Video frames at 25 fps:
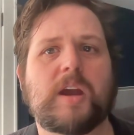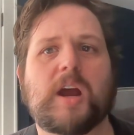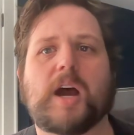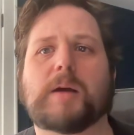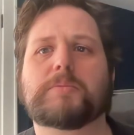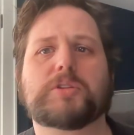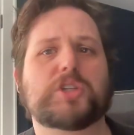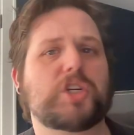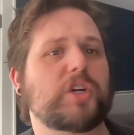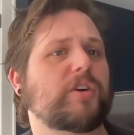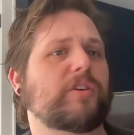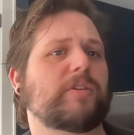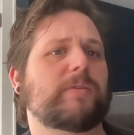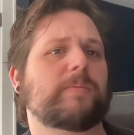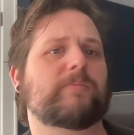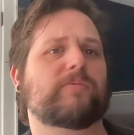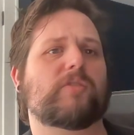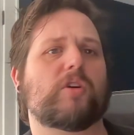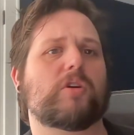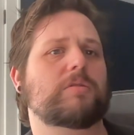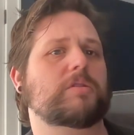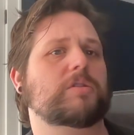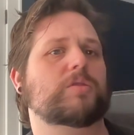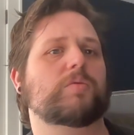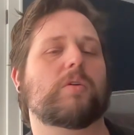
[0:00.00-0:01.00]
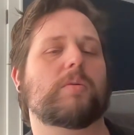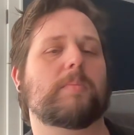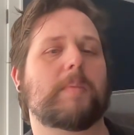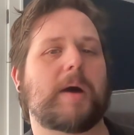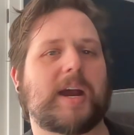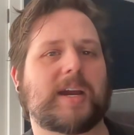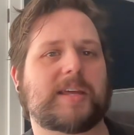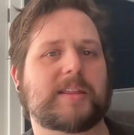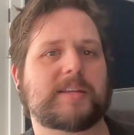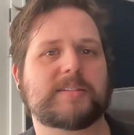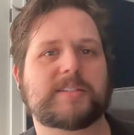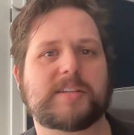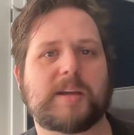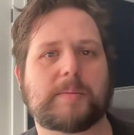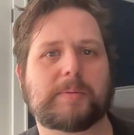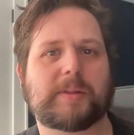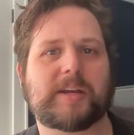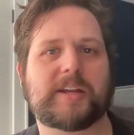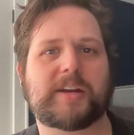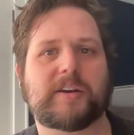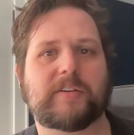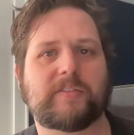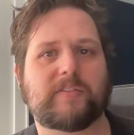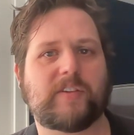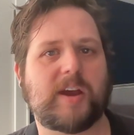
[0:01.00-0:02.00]
I'm sure folks will mock this up
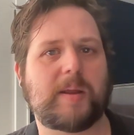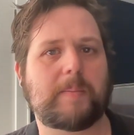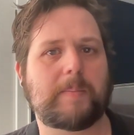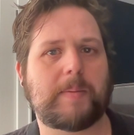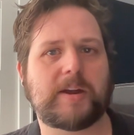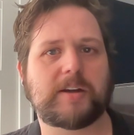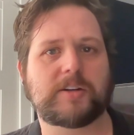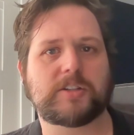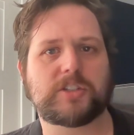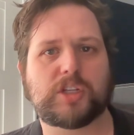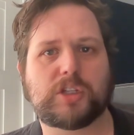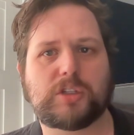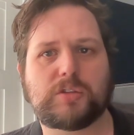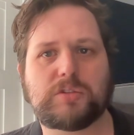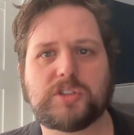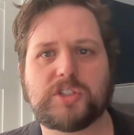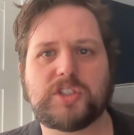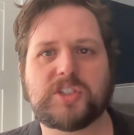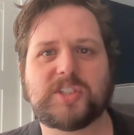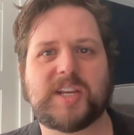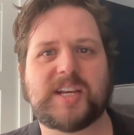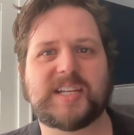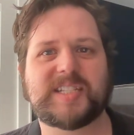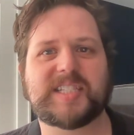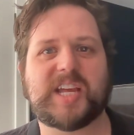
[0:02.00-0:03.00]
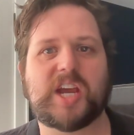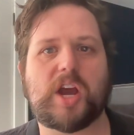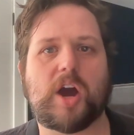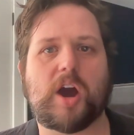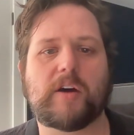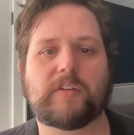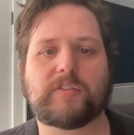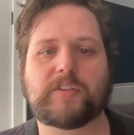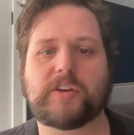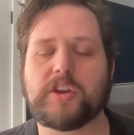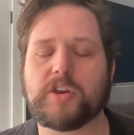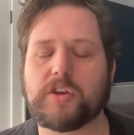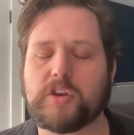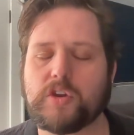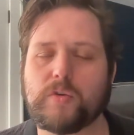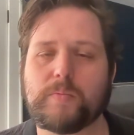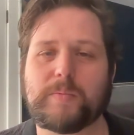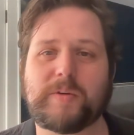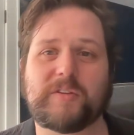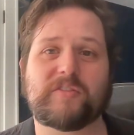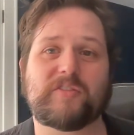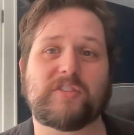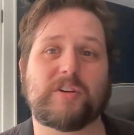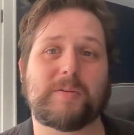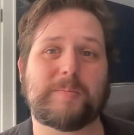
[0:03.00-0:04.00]
later and find better solutions, as they often do,
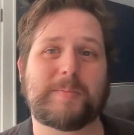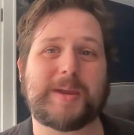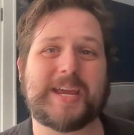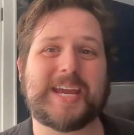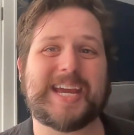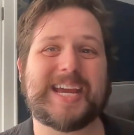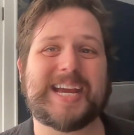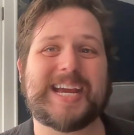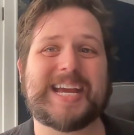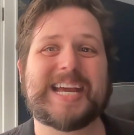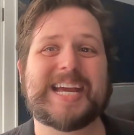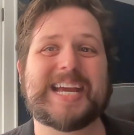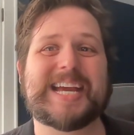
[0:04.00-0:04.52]
but for me,